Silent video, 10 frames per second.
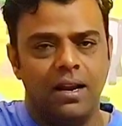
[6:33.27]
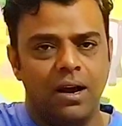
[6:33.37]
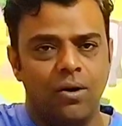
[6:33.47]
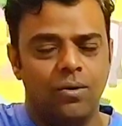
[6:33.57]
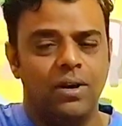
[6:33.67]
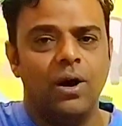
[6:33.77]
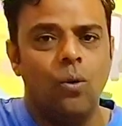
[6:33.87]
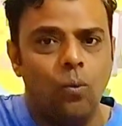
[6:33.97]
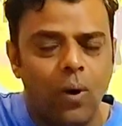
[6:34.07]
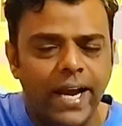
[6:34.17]
Now,
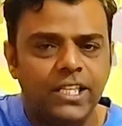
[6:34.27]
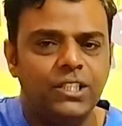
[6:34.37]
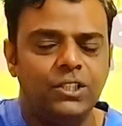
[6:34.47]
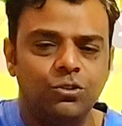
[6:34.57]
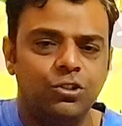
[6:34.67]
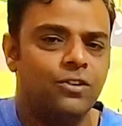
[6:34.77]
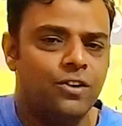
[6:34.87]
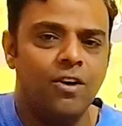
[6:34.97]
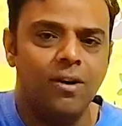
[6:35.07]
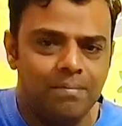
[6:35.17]
why you
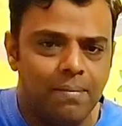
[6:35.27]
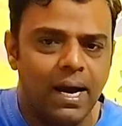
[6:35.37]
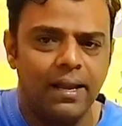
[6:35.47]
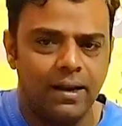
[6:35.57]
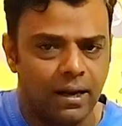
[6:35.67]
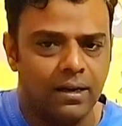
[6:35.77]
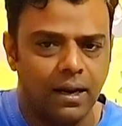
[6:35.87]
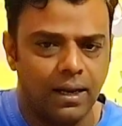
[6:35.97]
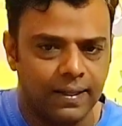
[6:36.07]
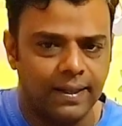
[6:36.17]
should not buy a
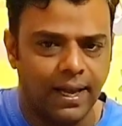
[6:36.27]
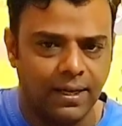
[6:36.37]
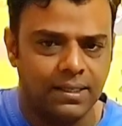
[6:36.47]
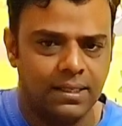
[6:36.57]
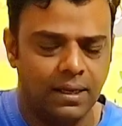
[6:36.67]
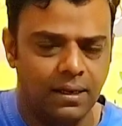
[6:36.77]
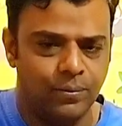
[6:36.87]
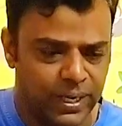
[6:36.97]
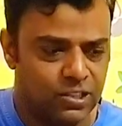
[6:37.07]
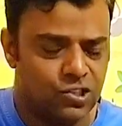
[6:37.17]
guitar like that
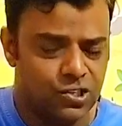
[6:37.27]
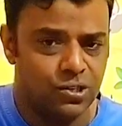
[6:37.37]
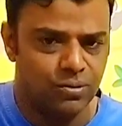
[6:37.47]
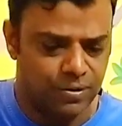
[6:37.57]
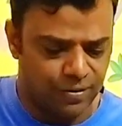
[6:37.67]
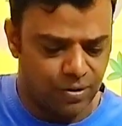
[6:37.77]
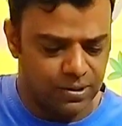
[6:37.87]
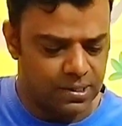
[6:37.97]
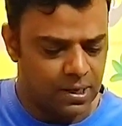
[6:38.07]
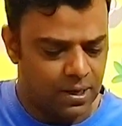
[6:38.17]
when it's tuned, of
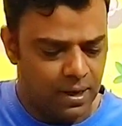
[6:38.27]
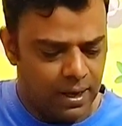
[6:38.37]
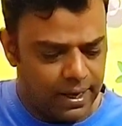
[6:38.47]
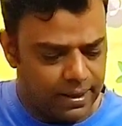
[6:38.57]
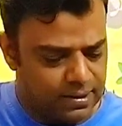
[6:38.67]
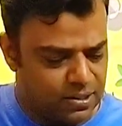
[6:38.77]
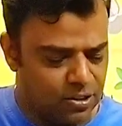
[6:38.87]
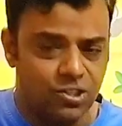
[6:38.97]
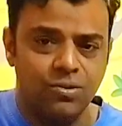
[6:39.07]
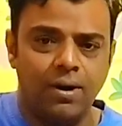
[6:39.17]
course, is
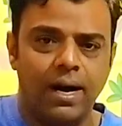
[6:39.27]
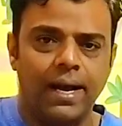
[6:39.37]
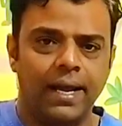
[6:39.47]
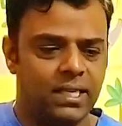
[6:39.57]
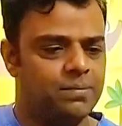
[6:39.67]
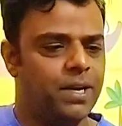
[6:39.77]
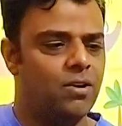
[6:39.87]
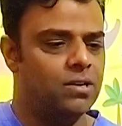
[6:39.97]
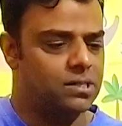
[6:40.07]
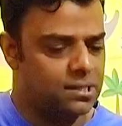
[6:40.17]
not too high, is
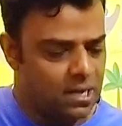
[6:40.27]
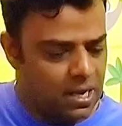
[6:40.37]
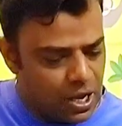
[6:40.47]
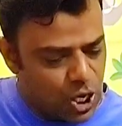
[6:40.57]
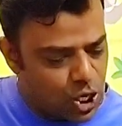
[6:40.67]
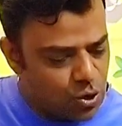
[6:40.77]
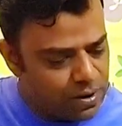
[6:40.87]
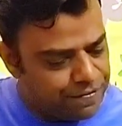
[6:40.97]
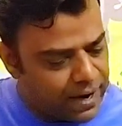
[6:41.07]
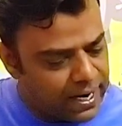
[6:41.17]
because you
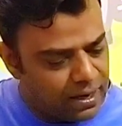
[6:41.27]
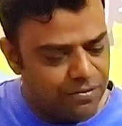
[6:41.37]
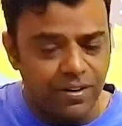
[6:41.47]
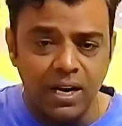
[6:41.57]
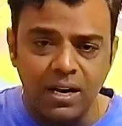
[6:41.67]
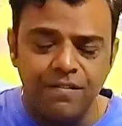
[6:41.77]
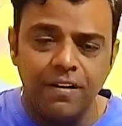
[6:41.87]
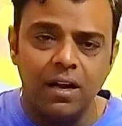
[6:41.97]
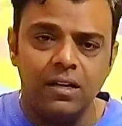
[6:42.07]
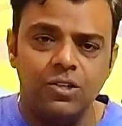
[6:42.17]
will find it very
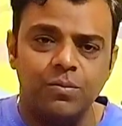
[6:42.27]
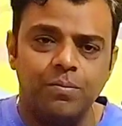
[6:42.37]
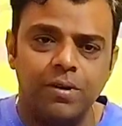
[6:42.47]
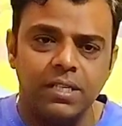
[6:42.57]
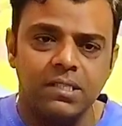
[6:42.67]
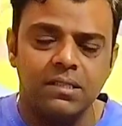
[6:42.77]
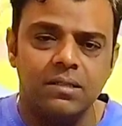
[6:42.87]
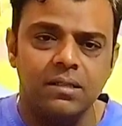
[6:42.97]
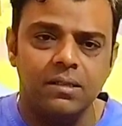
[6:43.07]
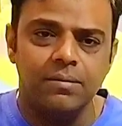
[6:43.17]
difficult to press
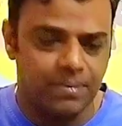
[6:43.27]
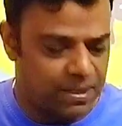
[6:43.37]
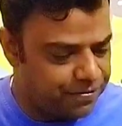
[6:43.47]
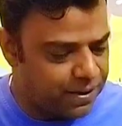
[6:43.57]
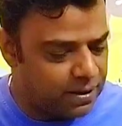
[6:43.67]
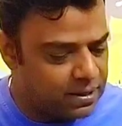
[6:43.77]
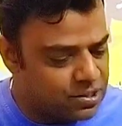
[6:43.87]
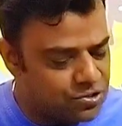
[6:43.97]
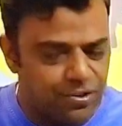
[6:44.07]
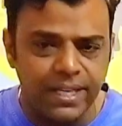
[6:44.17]
the
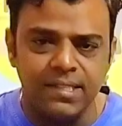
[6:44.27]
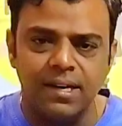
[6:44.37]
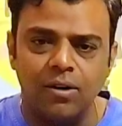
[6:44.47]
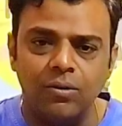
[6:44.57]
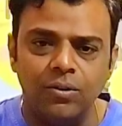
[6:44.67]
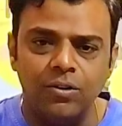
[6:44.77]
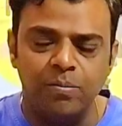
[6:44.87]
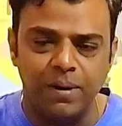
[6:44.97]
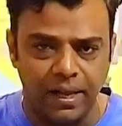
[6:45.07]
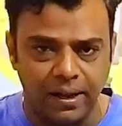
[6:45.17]
strings down to
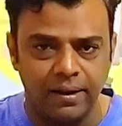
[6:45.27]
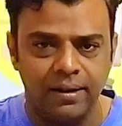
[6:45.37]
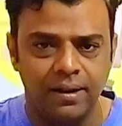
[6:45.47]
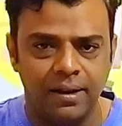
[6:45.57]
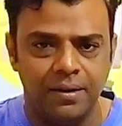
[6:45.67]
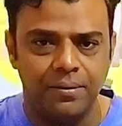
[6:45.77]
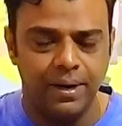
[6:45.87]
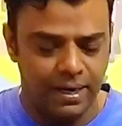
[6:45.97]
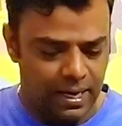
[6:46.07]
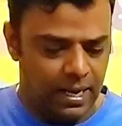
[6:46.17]
play,
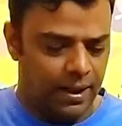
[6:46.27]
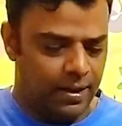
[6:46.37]
right?